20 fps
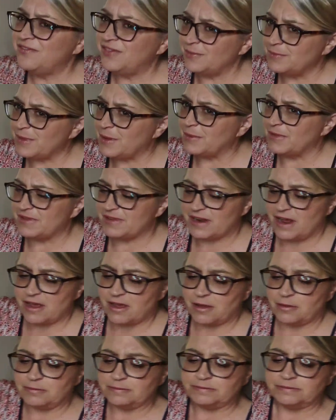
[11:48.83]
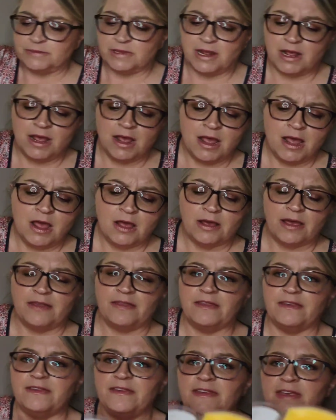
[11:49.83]
if I'm not mistaken.
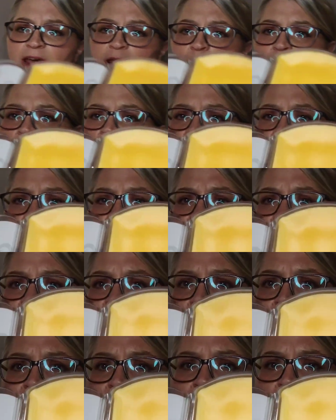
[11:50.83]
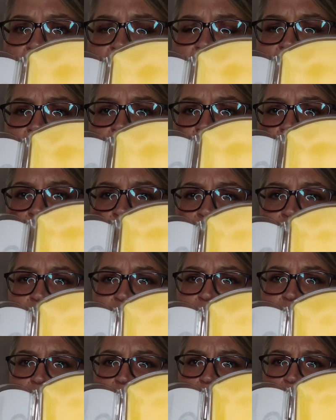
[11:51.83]
Okay, this has got a pretty, like, uh,
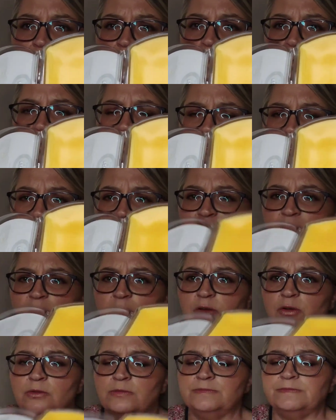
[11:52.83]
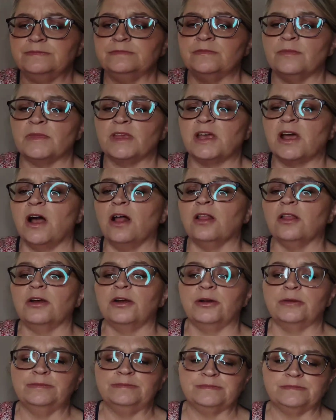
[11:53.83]
yellow, golden yellow
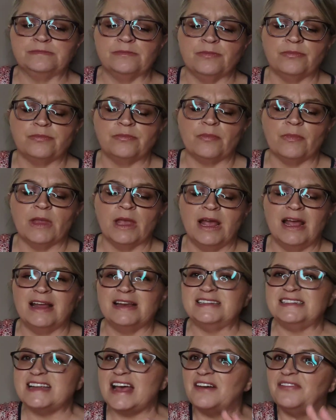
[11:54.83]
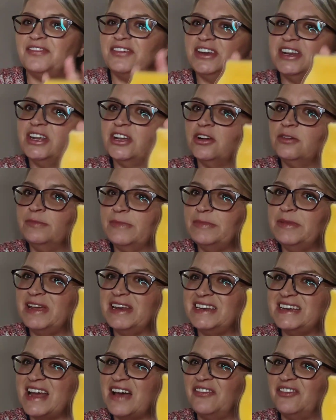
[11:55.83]
color. Daffodil, maybe
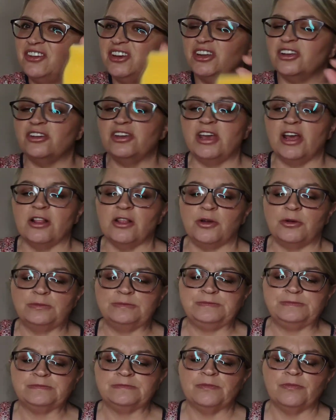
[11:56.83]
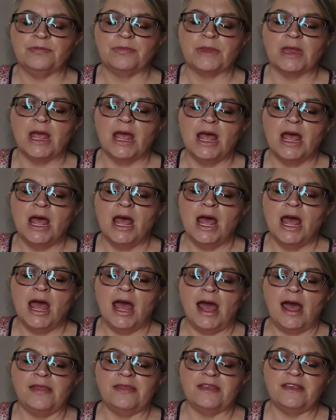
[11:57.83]
a daffodil yellow.
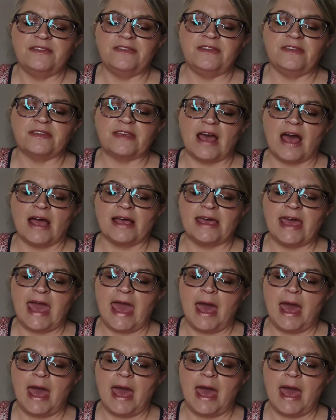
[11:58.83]
And this has got